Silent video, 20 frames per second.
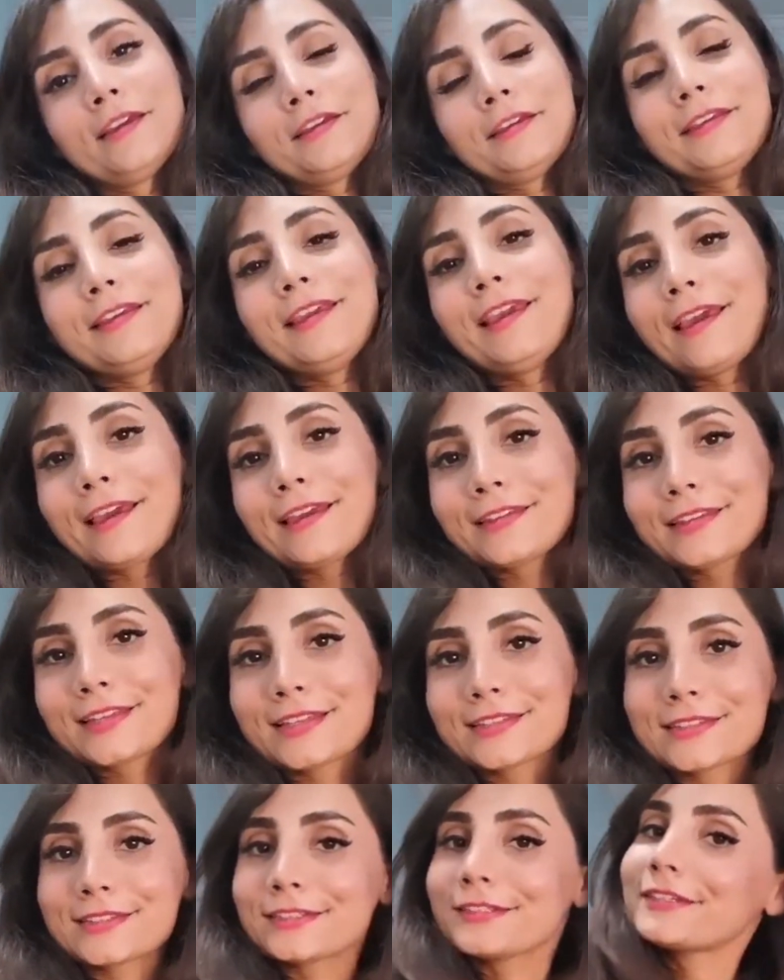Yeah,
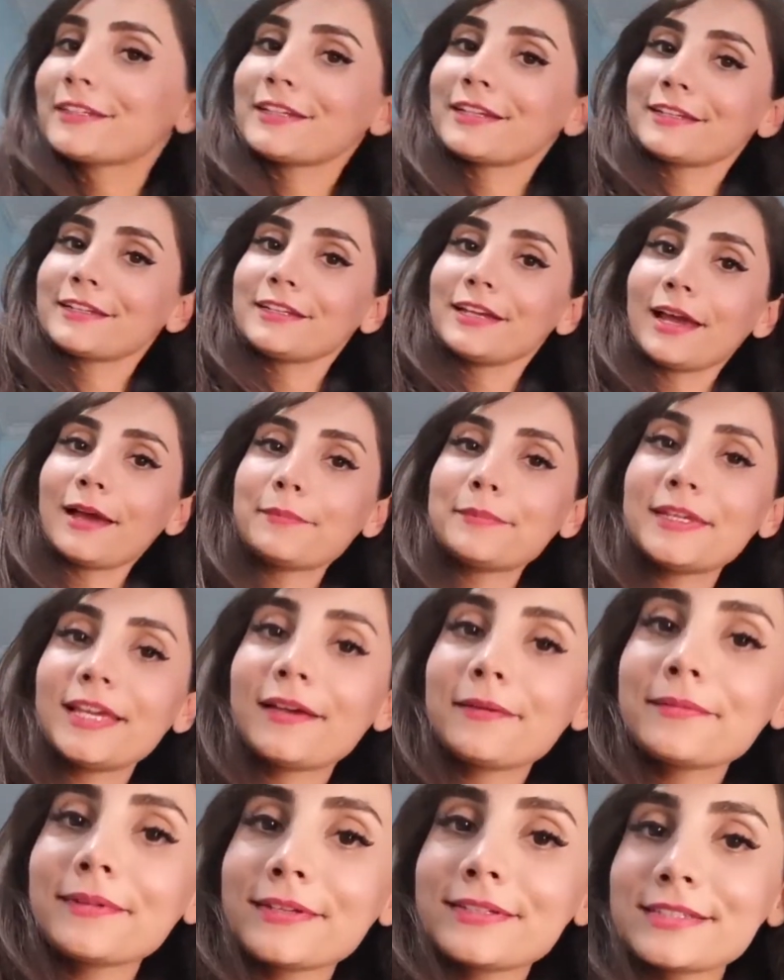that's a good idea. I mean, I'm
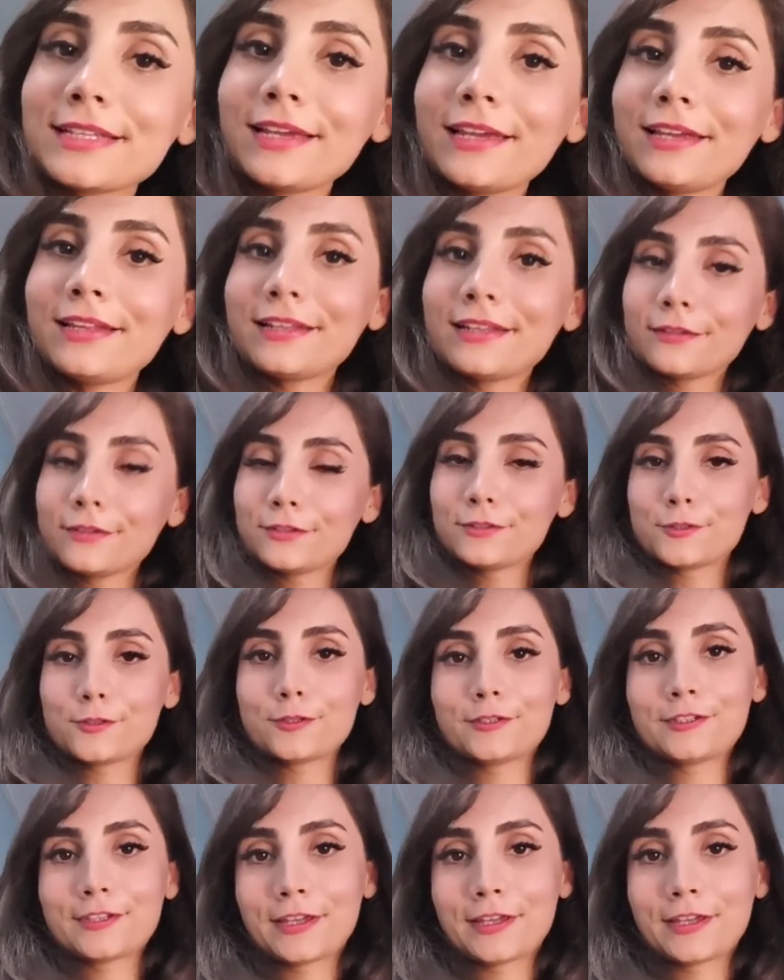not saying that you shouldn't